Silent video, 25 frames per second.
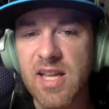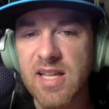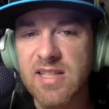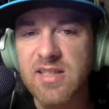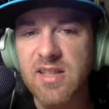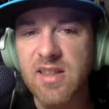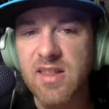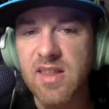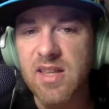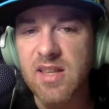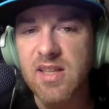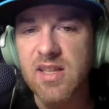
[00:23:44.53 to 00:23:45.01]
That's
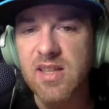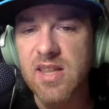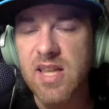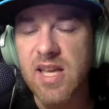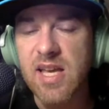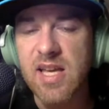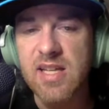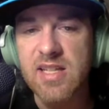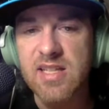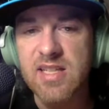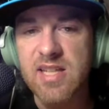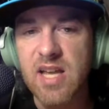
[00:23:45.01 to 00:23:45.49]
the thing that
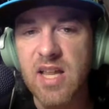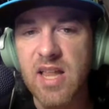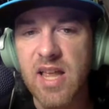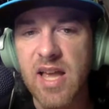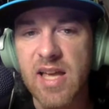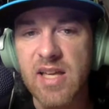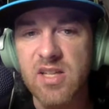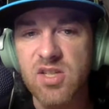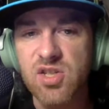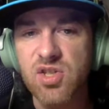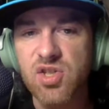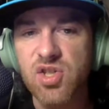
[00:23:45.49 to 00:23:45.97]
they excel
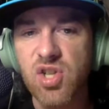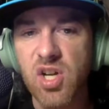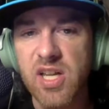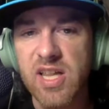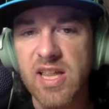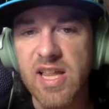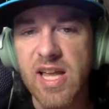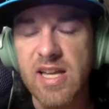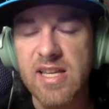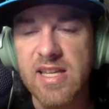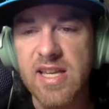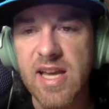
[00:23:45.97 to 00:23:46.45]
at, is
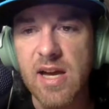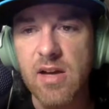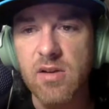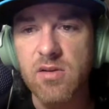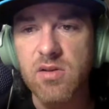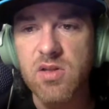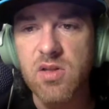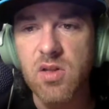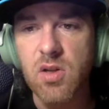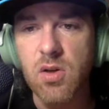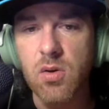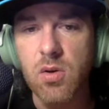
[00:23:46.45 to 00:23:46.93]
shutting that
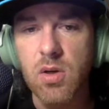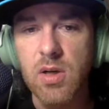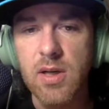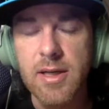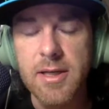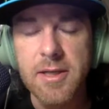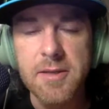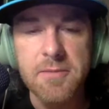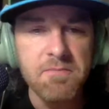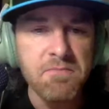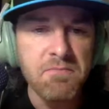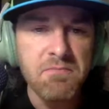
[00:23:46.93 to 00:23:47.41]
down. So
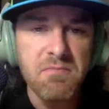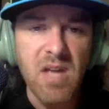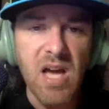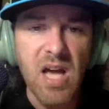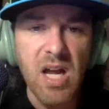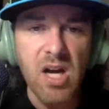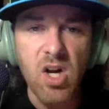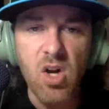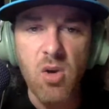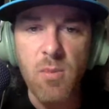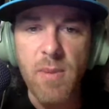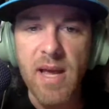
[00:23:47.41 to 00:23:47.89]

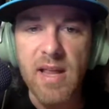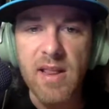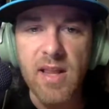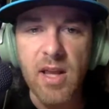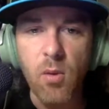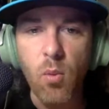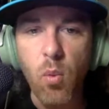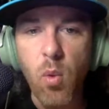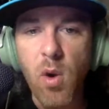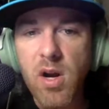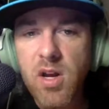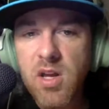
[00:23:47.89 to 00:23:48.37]
I don't know, man.
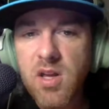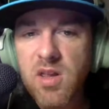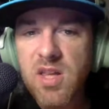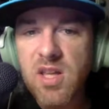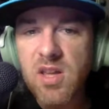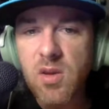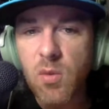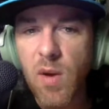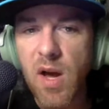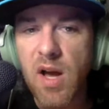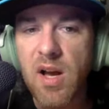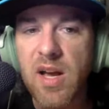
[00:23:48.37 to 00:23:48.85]
Like, where do you
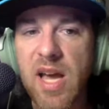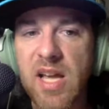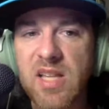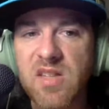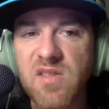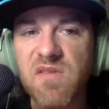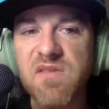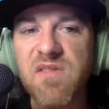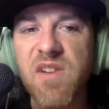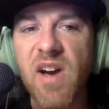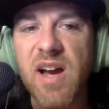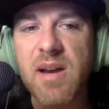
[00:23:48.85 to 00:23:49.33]
think the
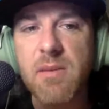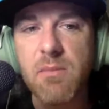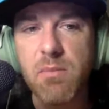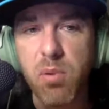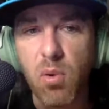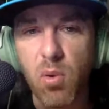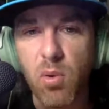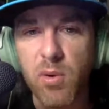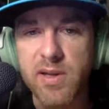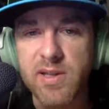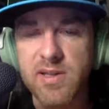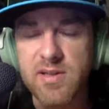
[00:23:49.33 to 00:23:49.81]
Wildcats find
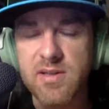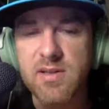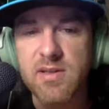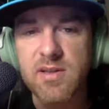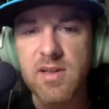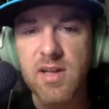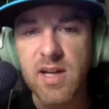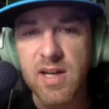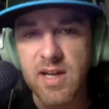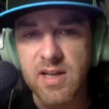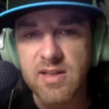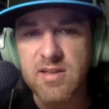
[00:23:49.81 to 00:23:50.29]
points
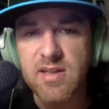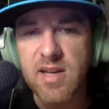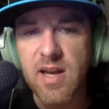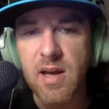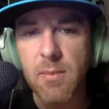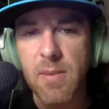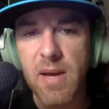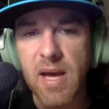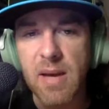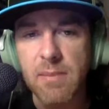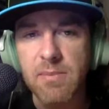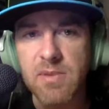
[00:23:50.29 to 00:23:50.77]
against
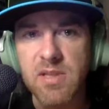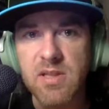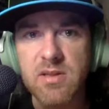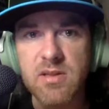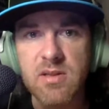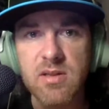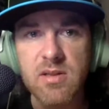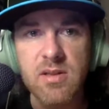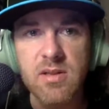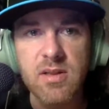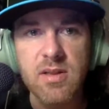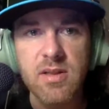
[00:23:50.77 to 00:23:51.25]
Cal
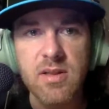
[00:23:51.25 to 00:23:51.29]
Baptist?